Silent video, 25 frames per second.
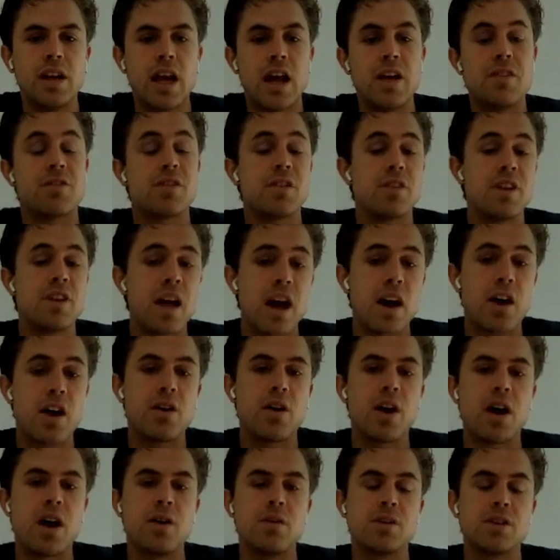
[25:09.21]
And for
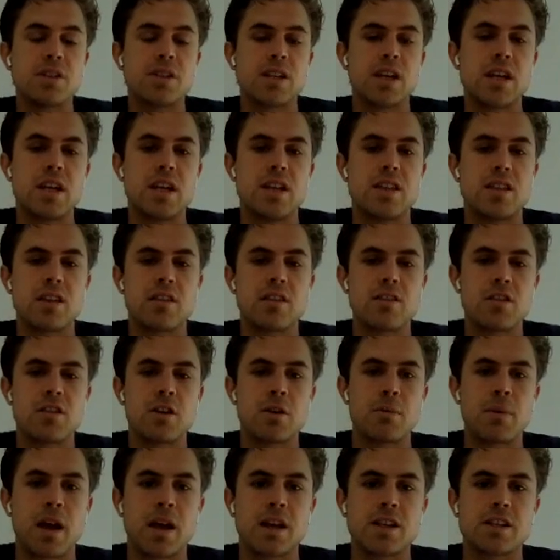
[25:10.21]
now, I would say
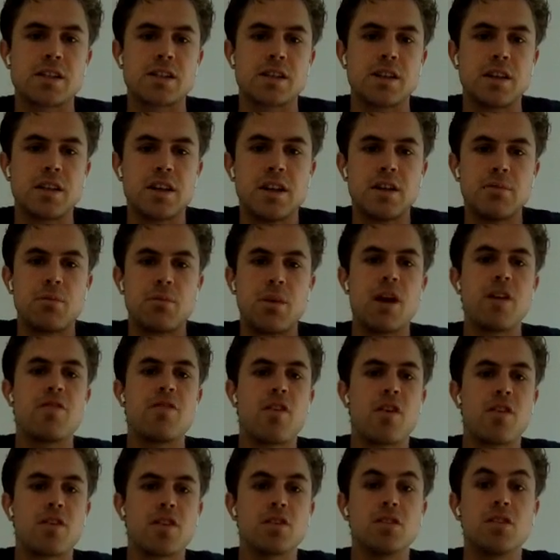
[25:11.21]
Ethereum has by
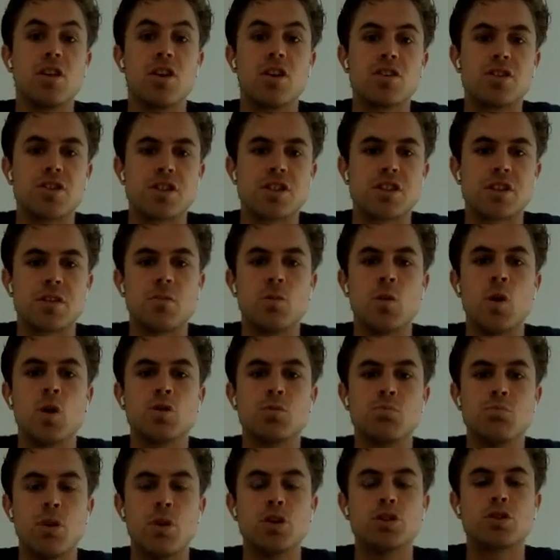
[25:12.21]
far the largest and
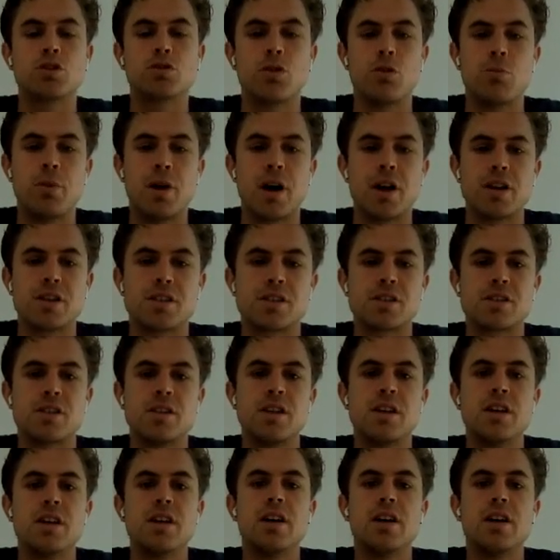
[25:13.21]
most robust